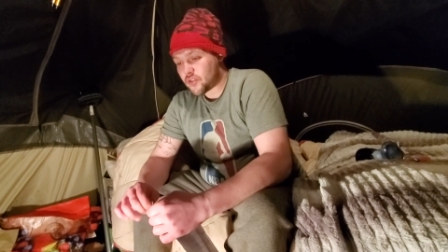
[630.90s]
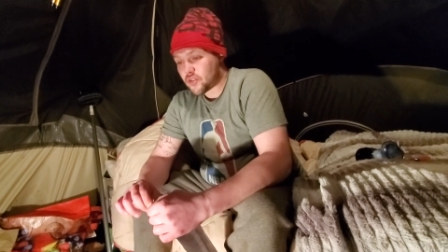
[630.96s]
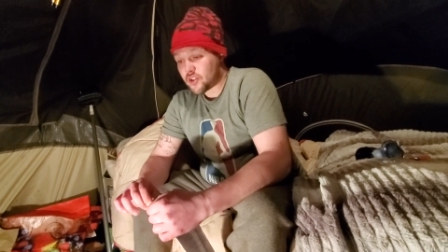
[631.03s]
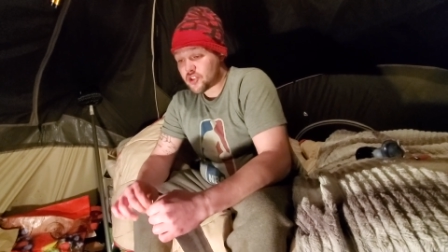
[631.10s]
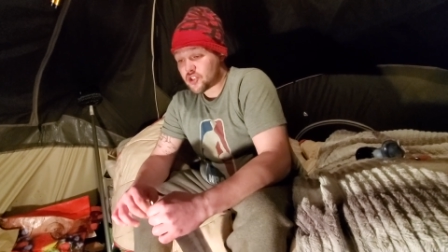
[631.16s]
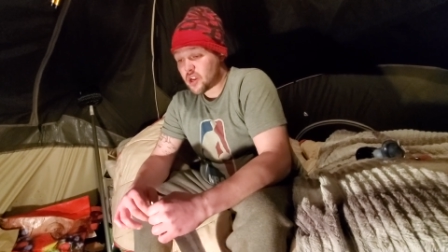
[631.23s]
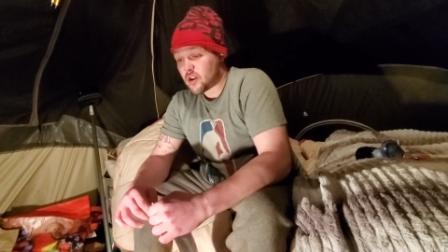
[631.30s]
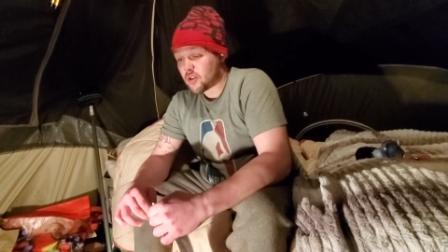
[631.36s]
the
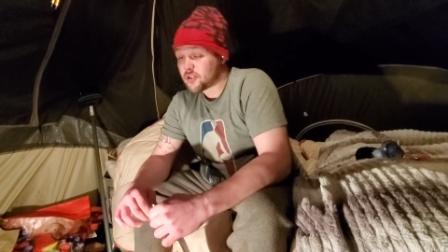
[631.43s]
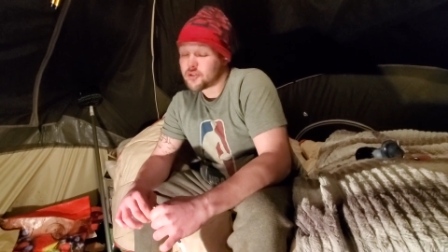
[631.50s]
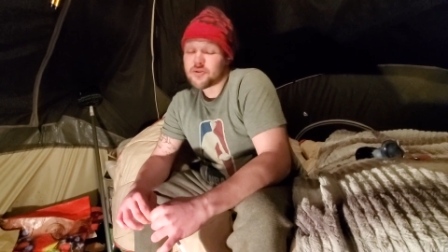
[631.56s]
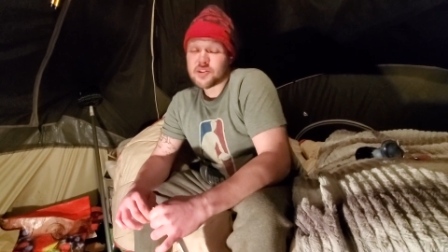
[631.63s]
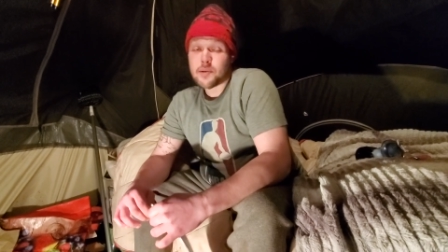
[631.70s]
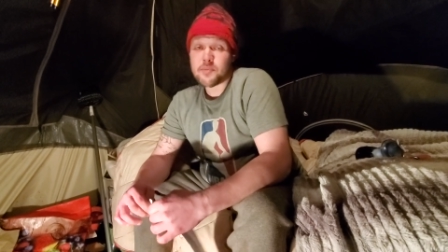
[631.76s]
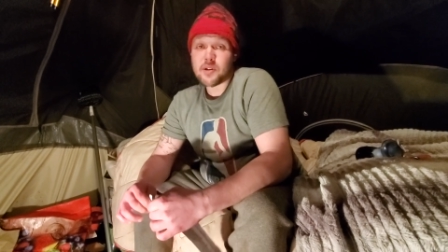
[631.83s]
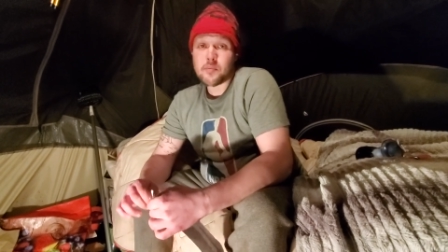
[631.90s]
channel will do
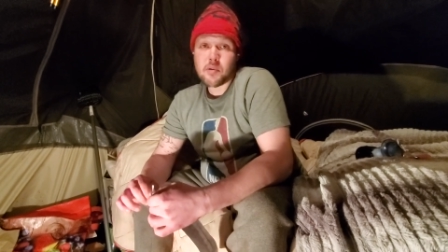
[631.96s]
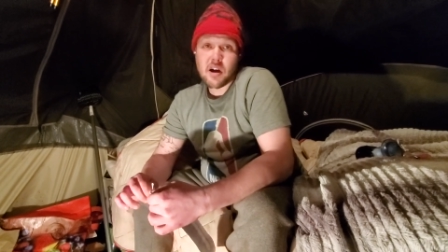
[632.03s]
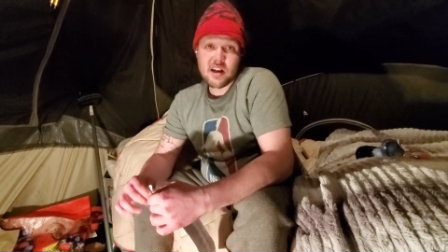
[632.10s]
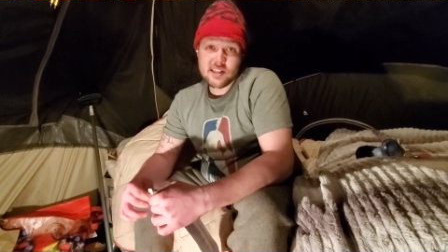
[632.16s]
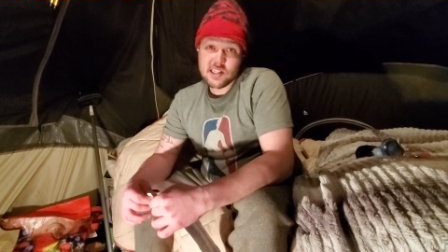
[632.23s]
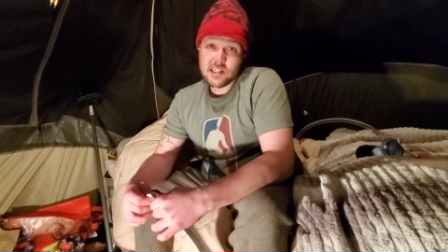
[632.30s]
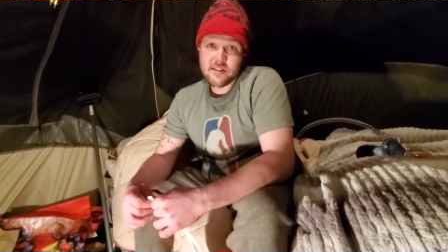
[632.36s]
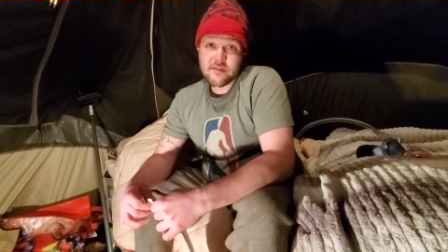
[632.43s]
something
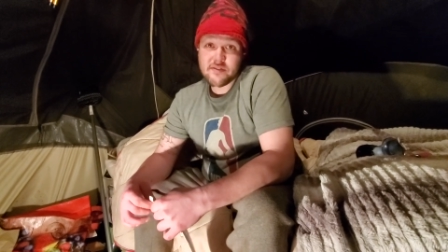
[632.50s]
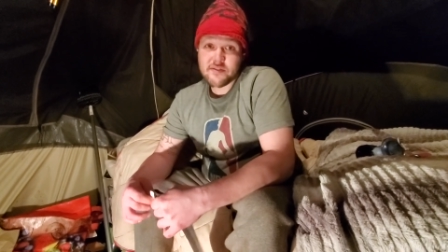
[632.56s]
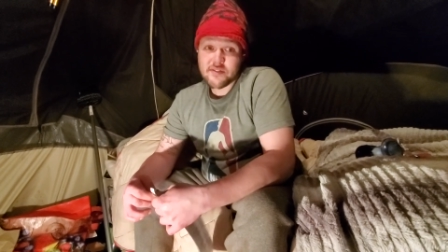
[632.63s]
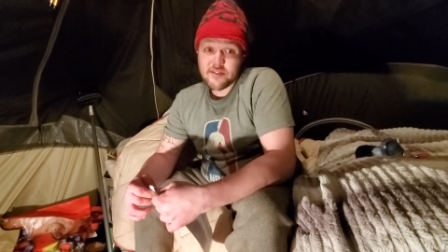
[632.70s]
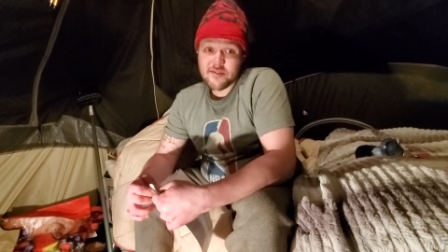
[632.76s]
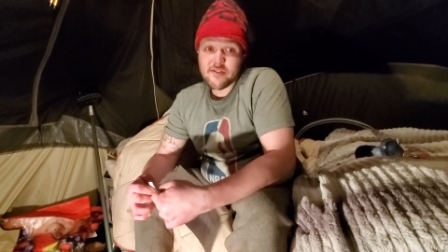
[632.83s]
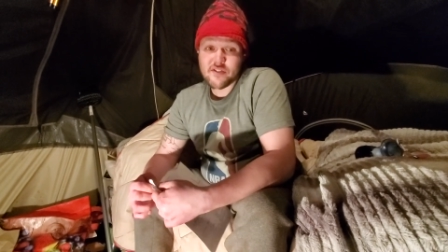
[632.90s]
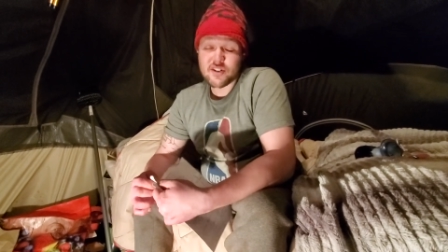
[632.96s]
positive
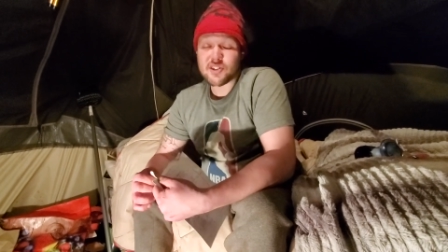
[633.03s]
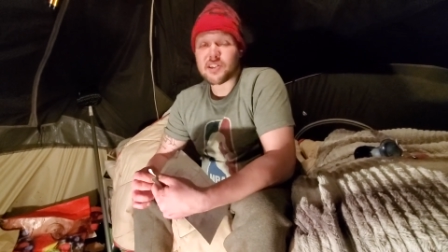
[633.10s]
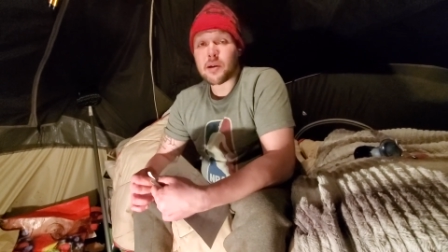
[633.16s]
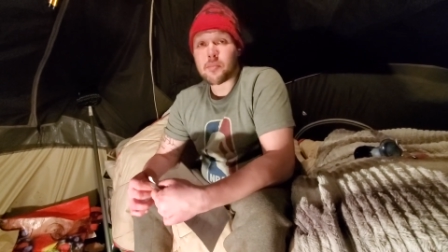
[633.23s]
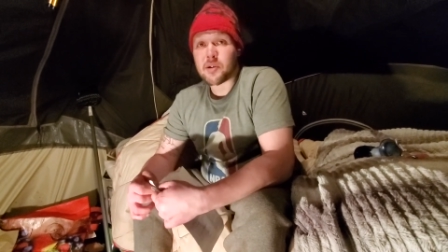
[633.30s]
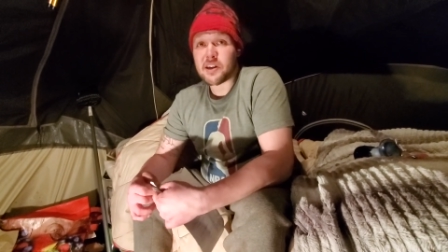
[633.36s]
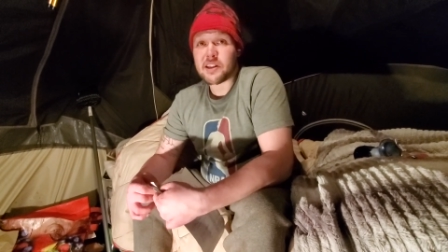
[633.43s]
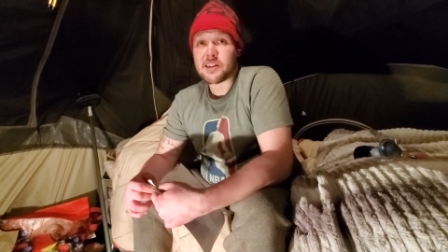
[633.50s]
for
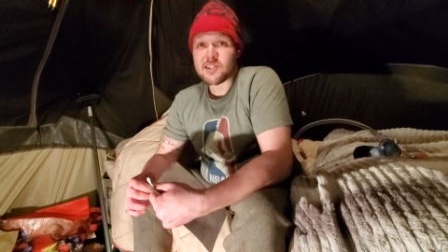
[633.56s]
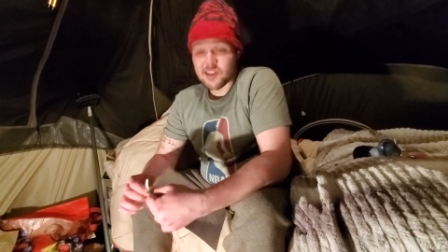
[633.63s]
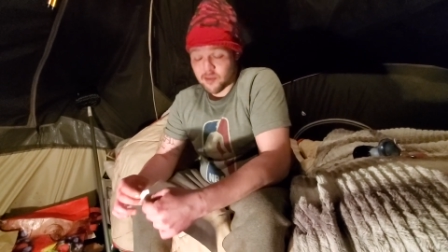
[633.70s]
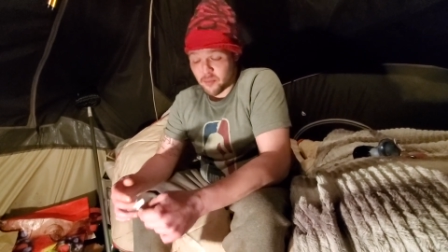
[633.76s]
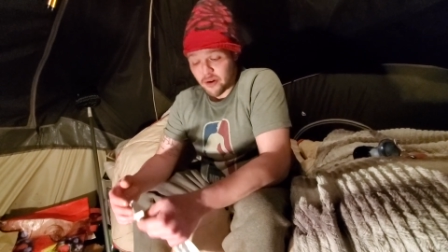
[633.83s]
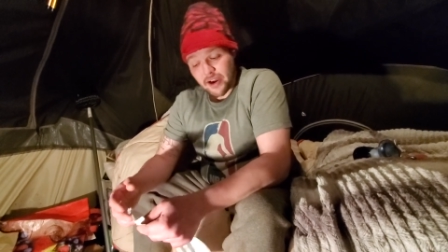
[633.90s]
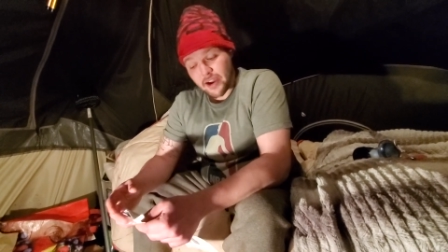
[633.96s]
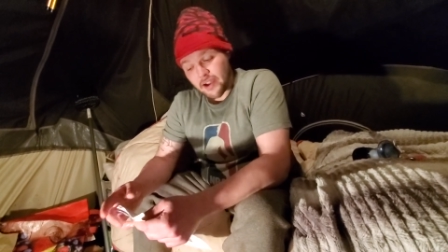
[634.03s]
somebody
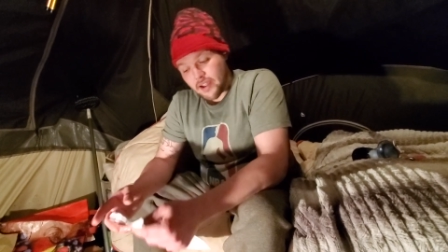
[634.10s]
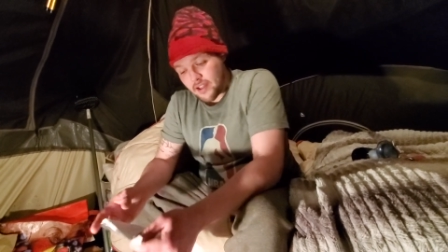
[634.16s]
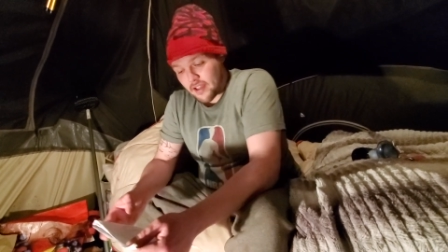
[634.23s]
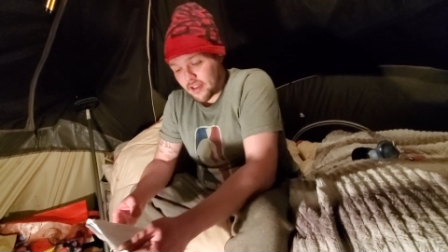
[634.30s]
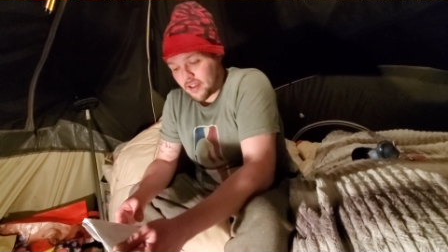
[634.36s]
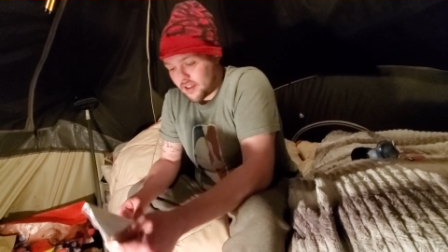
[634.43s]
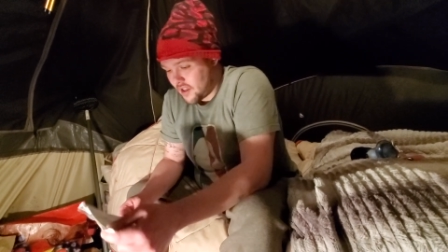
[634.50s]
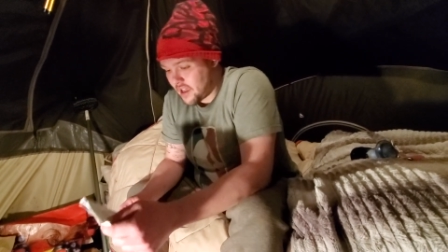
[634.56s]
somewhere,
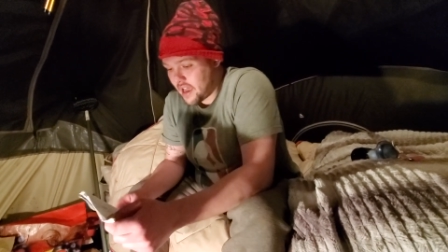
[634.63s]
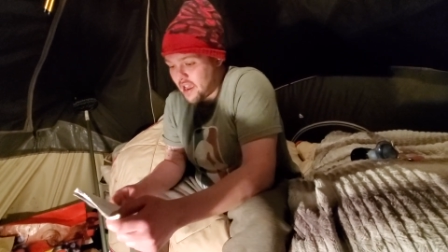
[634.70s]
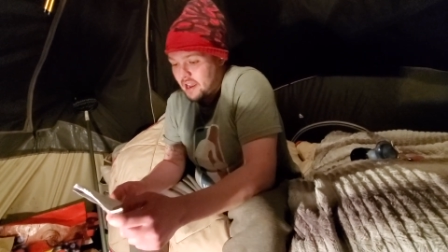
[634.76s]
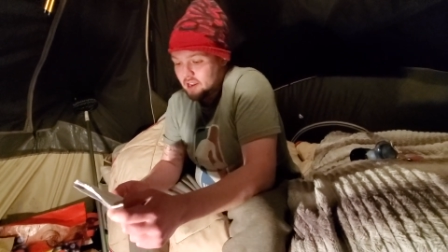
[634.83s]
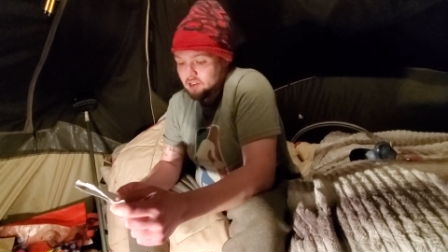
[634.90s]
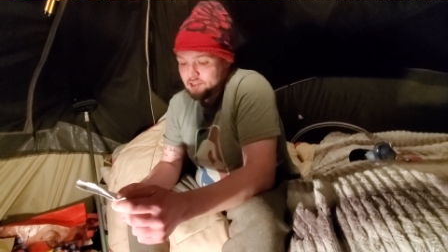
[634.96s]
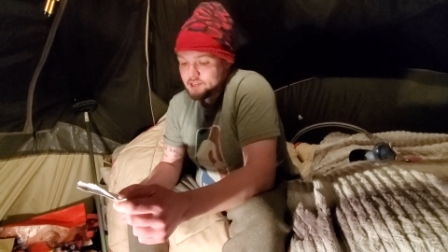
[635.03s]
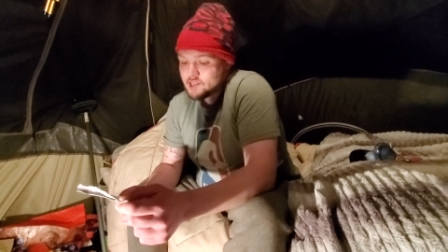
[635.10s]

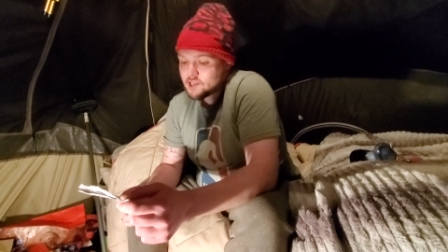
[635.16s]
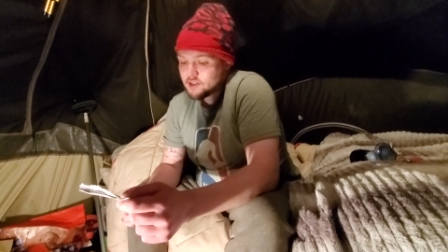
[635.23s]
and